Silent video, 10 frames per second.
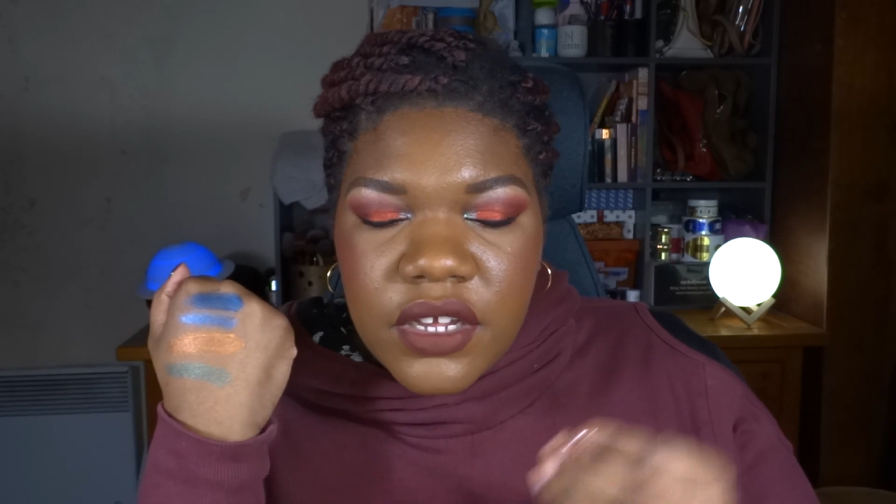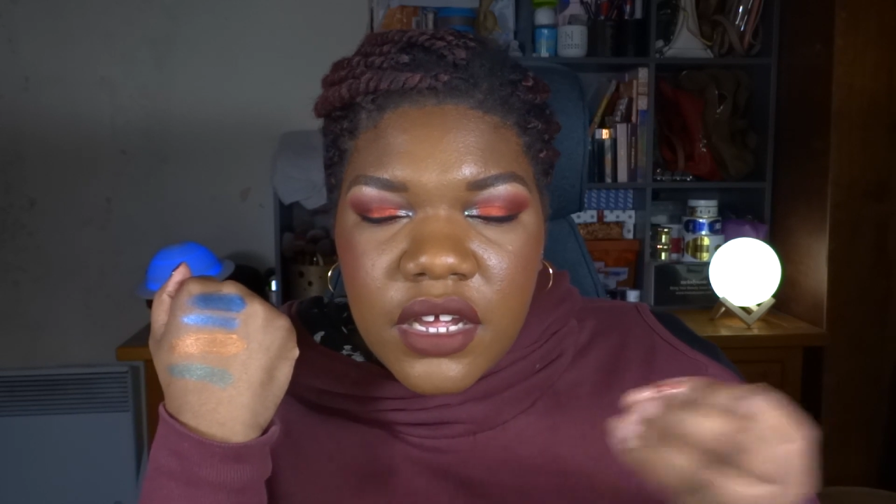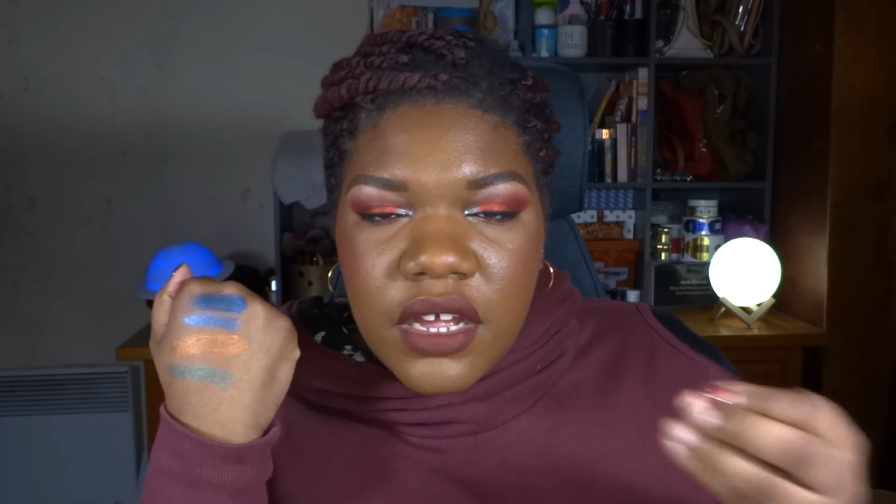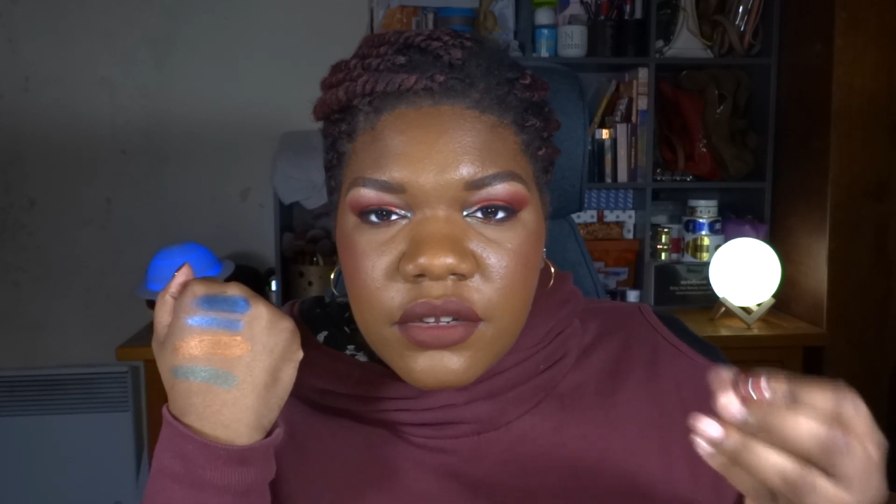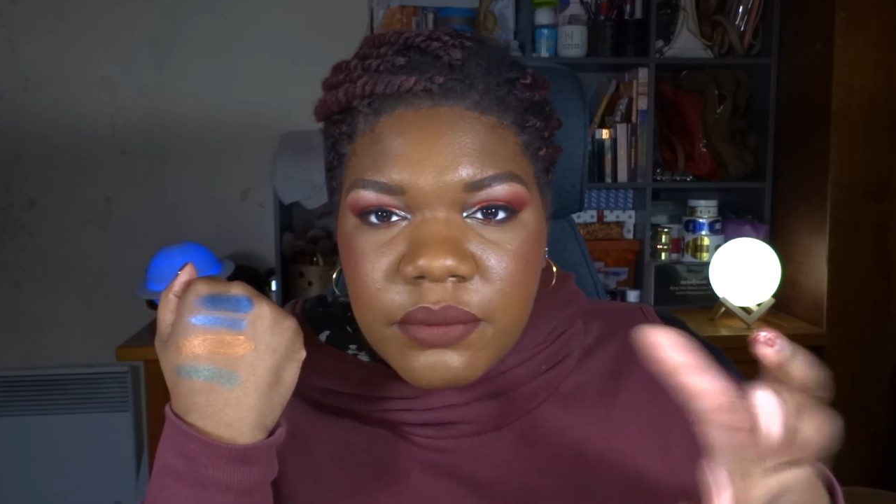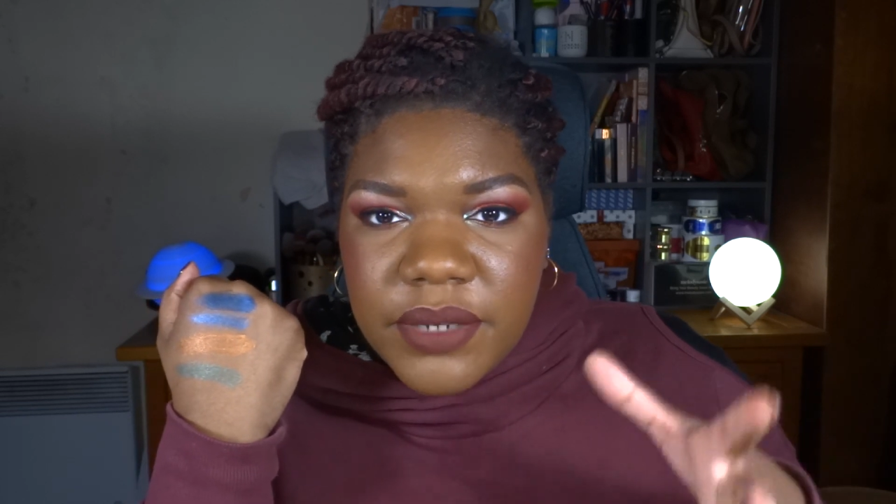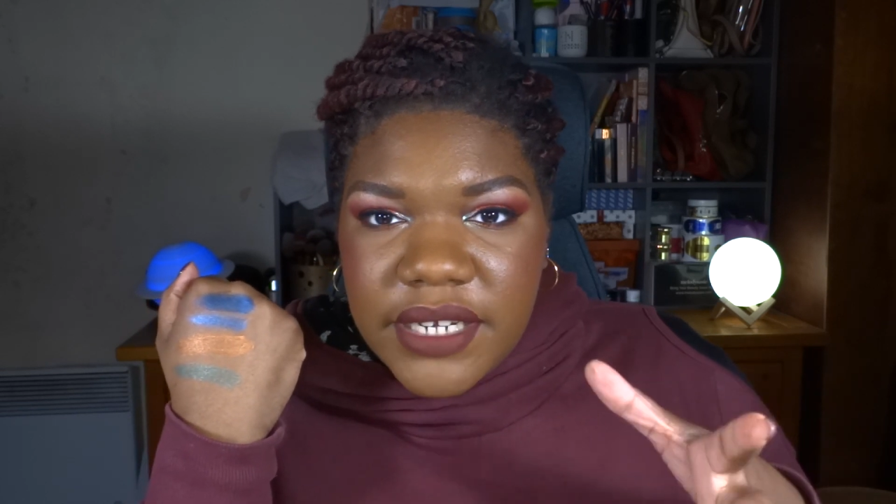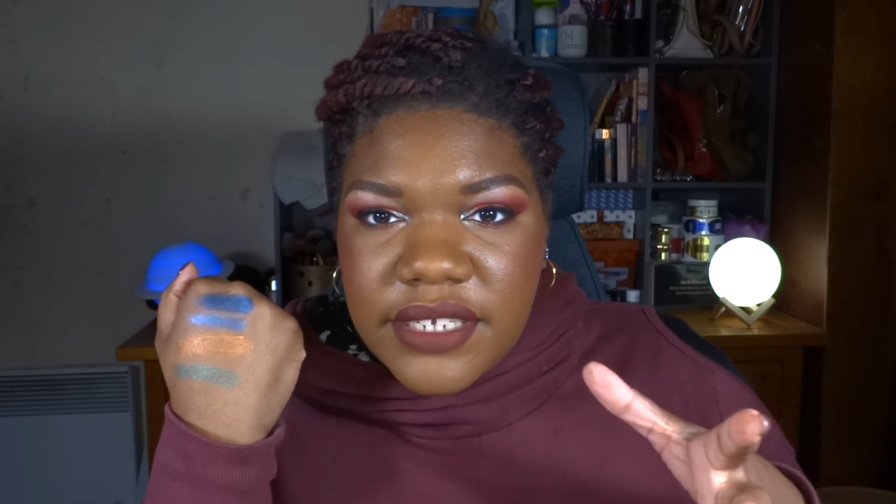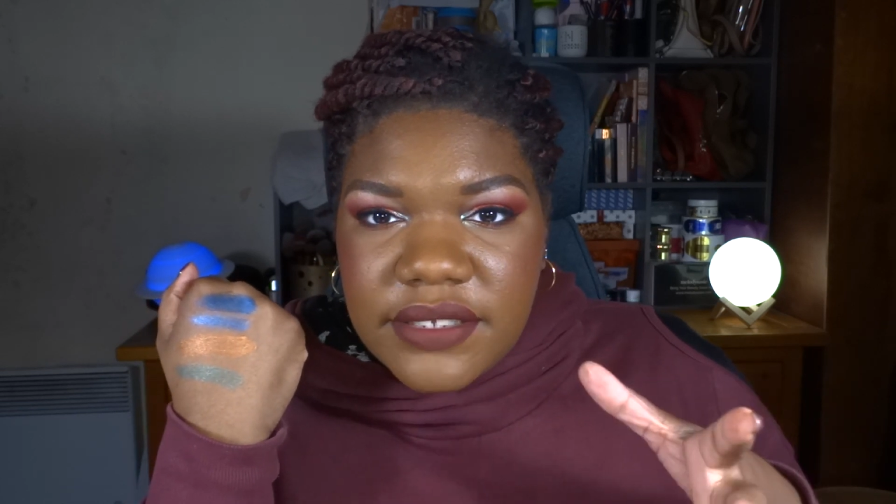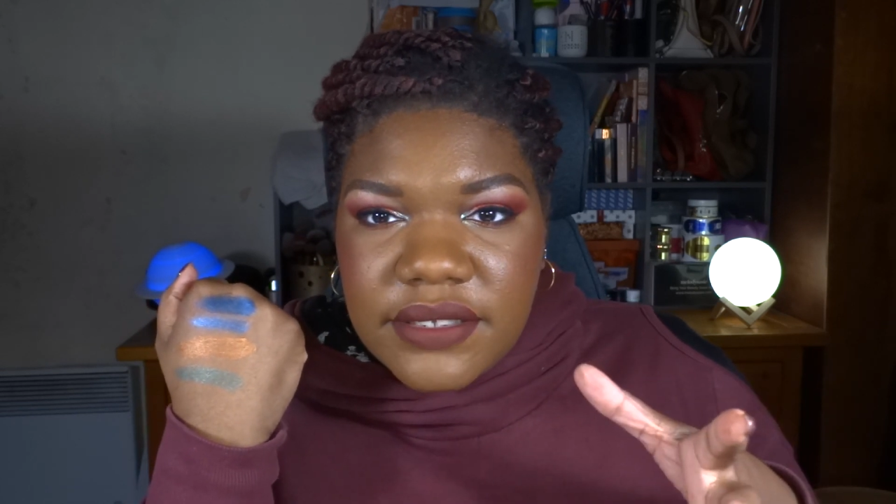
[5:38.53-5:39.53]
color
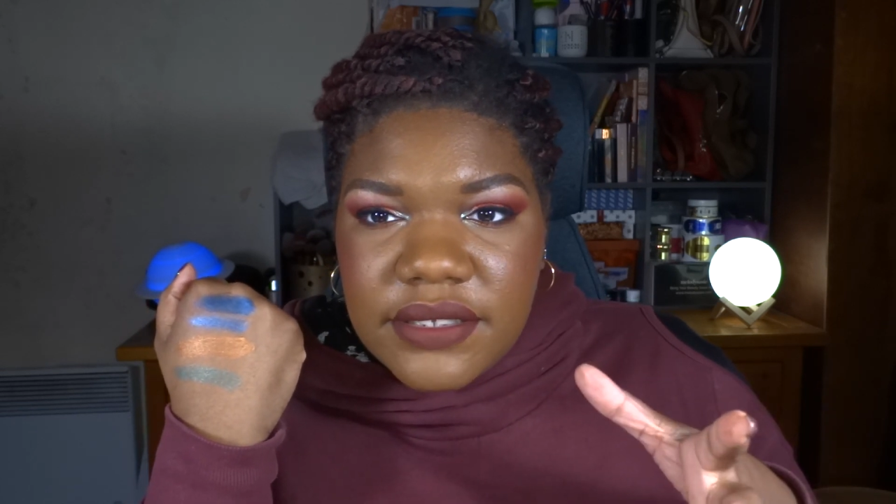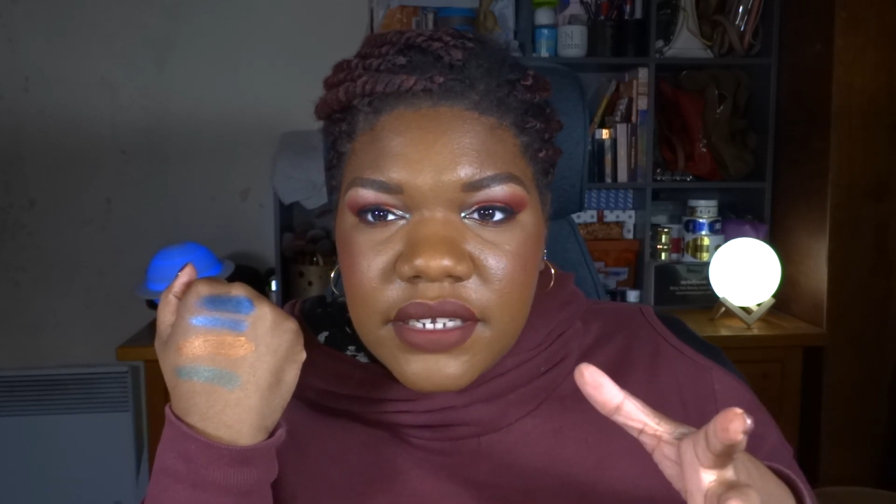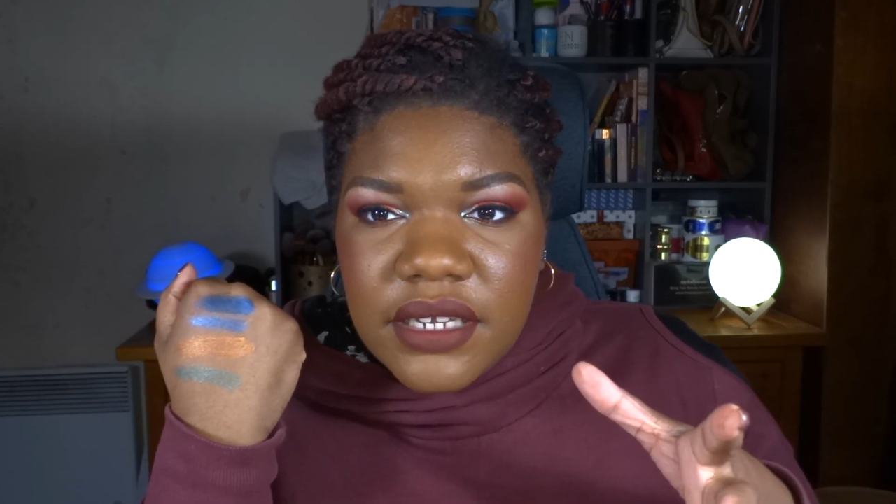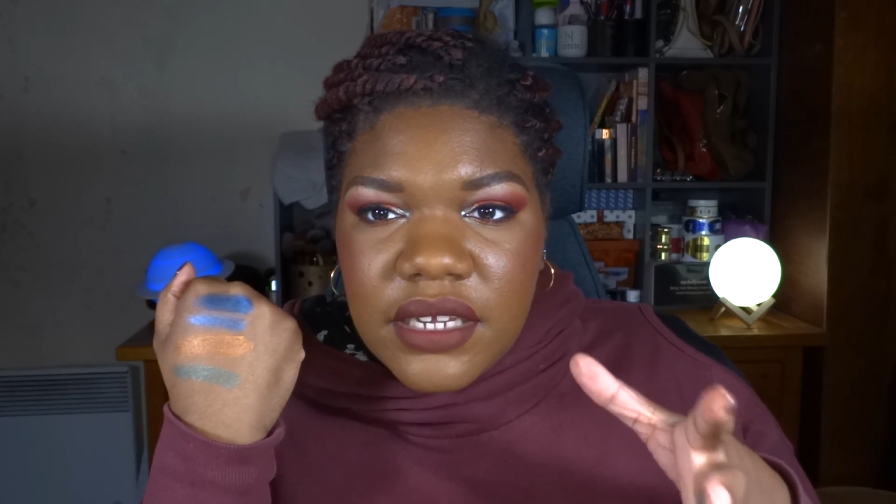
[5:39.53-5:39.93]
base.